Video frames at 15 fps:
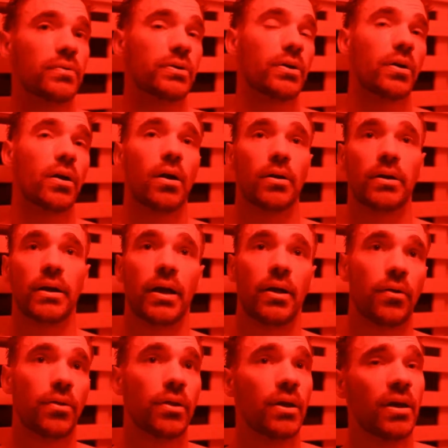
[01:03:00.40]
for your heart
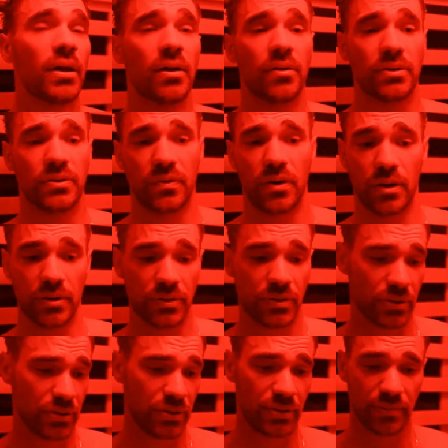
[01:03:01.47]
health as far as
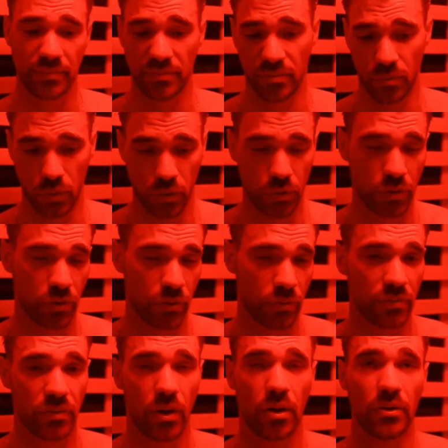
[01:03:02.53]
just reducing your
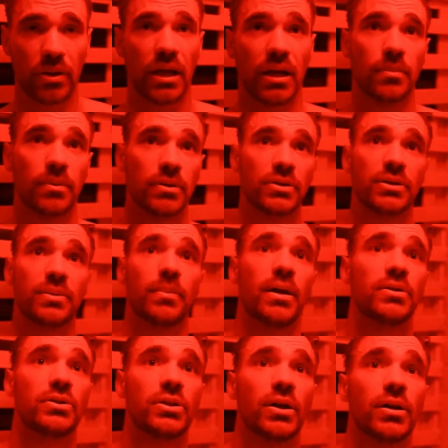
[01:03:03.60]
risk for Alzheimer's,
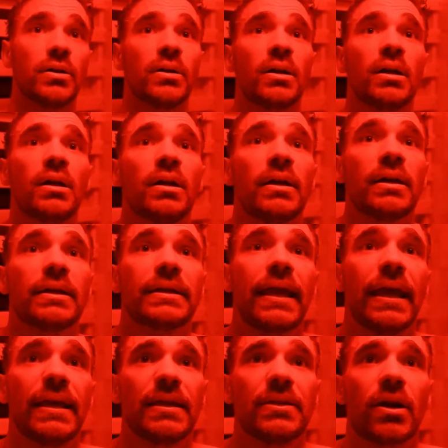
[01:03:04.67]
dementia.
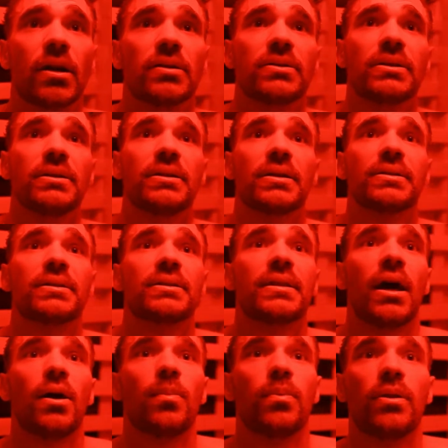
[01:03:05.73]
Katie Darcy, does this
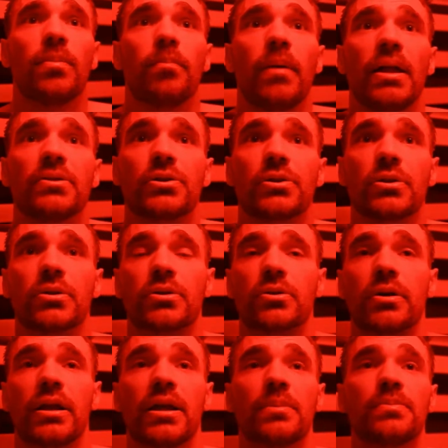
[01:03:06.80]
help with menstrual
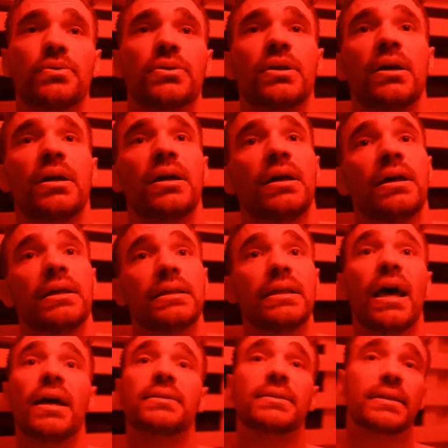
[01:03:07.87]
cramps?
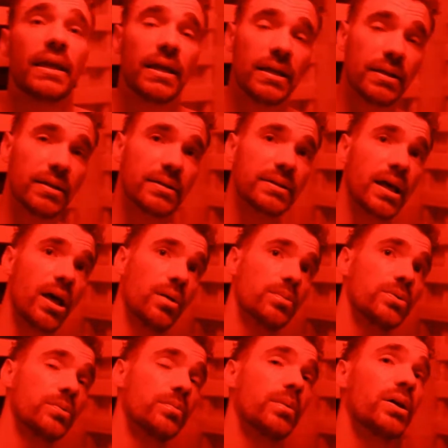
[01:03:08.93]
Yes, Katie, this helps
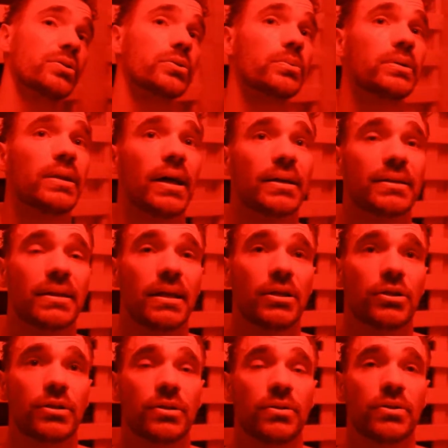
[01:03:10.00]
with muscle
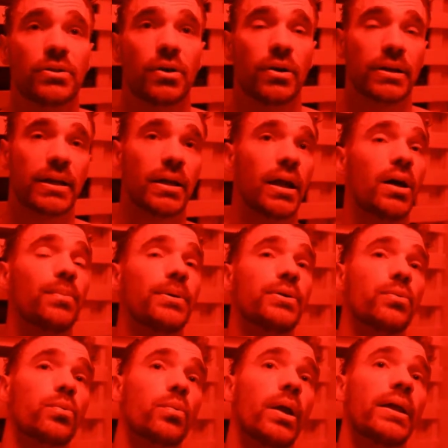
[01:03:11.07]
relaxation. So again, helping
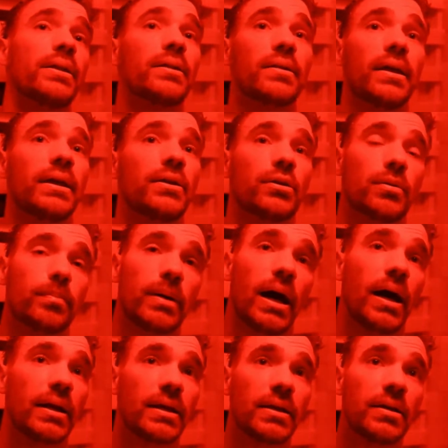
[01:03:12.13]
regulate your
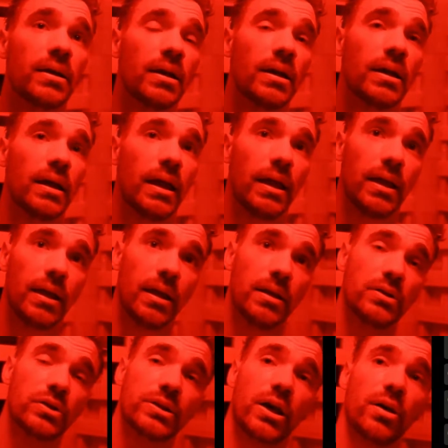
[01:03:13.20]
body and
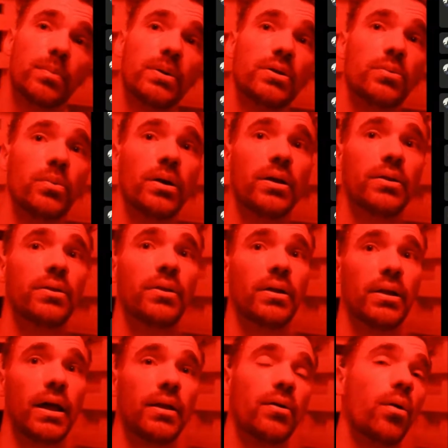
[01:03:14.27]
just helping with a
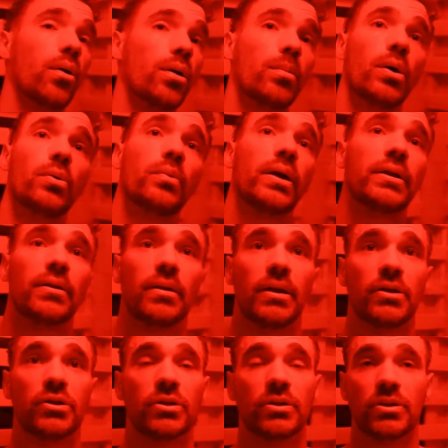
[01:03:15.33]
lot of the hormone
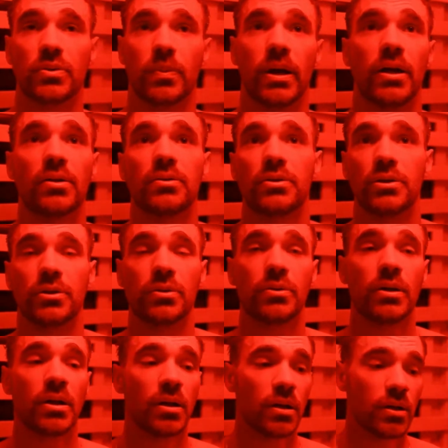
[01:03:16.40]
regulation as well too.
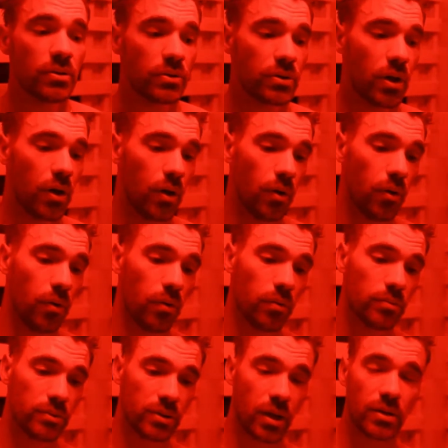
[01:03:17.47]
So
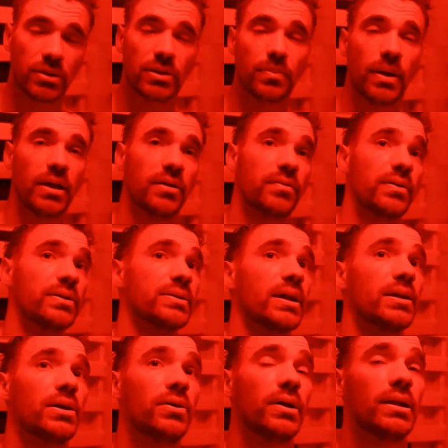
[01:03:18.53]
tons of benefits. I
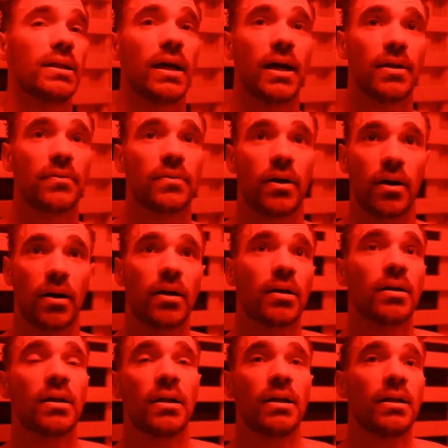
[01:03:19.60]
know a lot of our
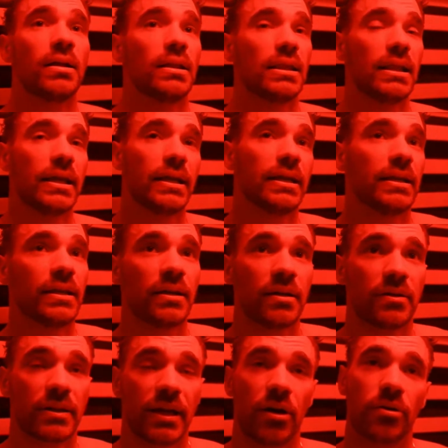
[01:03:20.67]
lady
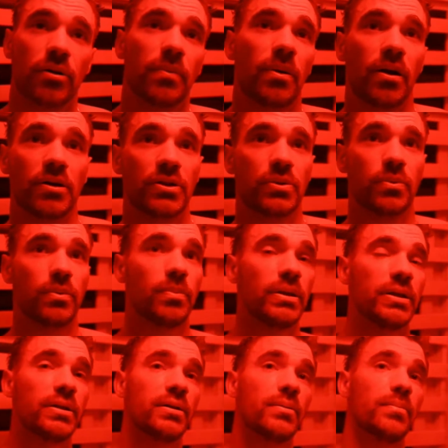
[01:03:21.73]
counterparts would
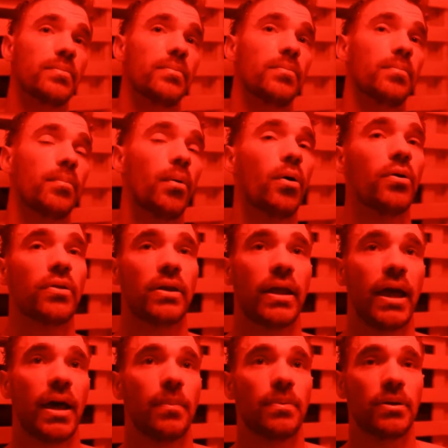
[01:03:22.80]
be more than
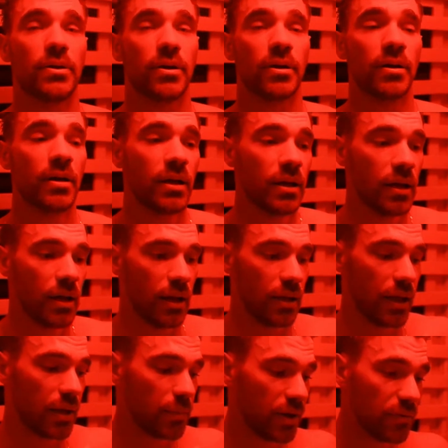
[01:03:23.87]
happy, or a
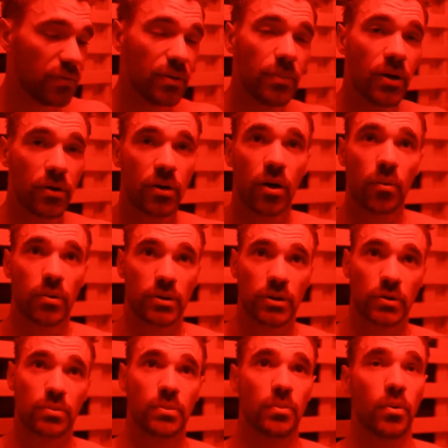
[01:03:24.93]
lot of my female
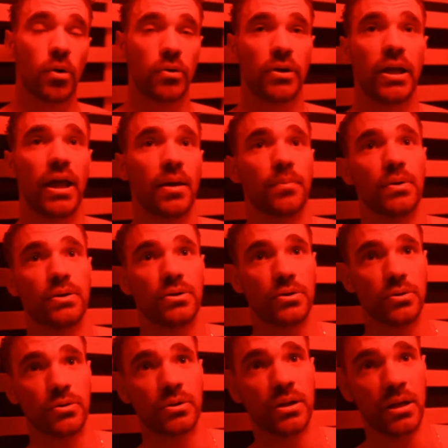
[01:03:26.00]
coworkers would be more than happy
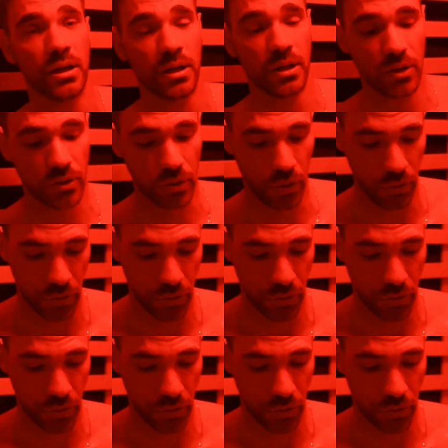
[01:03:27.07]
to go